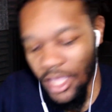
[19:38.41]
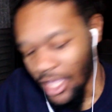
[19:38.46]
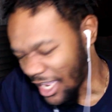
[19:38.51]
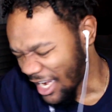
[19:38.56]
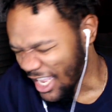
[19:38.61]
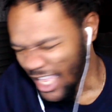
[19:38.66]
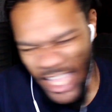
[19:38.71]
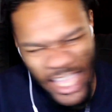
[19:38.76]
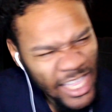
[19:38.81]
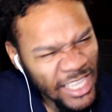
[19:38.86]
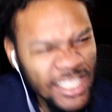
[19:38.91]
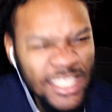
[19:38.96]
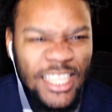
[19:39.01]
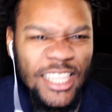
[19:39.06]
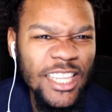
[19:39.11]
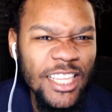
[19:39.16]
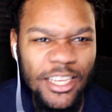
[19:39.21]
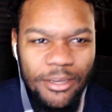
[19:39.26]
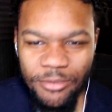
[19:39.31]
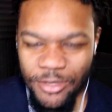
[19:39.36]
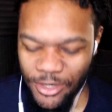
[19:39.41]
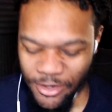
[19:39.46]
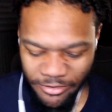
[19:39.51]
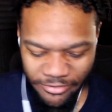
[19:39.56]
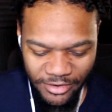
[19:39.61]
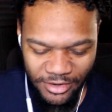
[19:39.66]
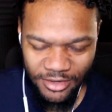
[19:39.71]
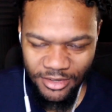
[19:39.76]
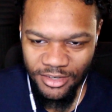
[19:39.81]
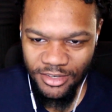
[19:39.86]
And instantly
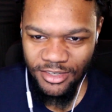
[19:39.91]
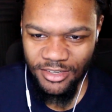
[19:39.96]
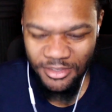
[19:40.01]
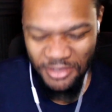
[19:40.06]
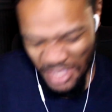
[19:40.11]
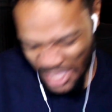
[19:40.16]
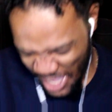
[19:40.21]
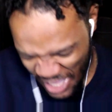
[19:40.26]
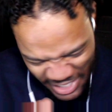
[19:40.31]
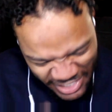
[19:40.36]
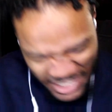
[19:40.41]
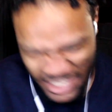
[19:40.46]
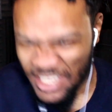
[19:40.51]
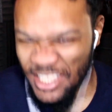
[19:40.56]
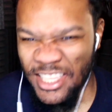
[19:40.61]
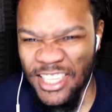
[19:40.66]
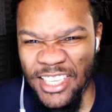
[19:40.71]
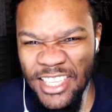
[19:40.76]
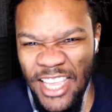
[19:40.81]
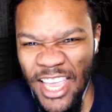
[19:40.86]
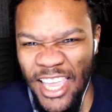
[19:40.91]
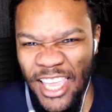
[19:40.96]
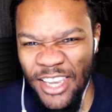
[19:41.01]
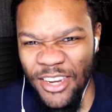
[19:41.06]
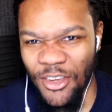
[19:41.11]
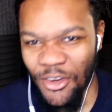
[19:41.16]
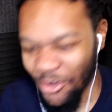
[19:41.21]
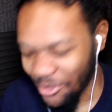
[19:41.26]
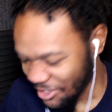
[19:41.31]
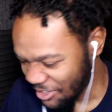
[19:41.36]
observing, instantly
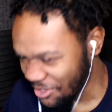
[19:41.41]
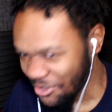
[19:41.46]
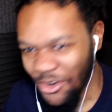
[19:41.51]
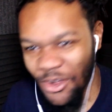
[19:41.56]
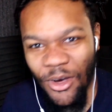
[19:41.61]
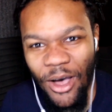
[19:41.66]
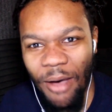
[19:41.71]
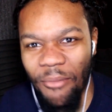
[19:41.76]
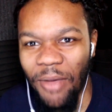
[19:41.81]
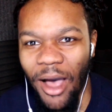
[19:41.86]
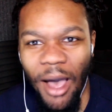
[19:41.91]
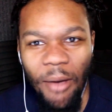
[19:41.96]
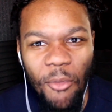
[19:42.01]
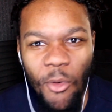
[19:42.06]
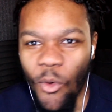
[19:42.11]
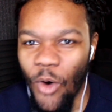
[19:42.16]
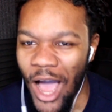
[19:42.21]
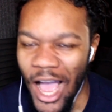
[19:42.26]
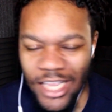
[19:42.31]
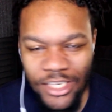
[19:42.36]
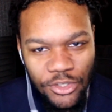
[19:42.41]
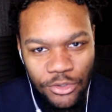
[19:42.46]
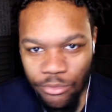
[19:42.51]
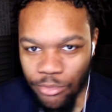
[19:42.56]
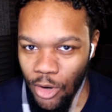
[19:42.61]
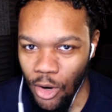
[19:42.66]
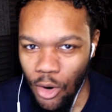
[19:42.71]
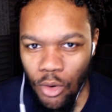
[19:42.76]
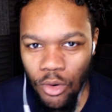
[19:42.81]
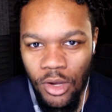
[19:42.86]
taking notes. You know, I'm I'm gonna watch you,
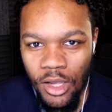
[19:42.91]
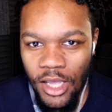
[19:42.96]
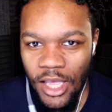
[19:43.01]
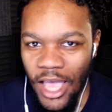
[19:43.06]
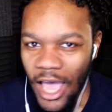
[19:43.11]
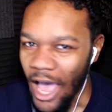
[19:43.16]
bro.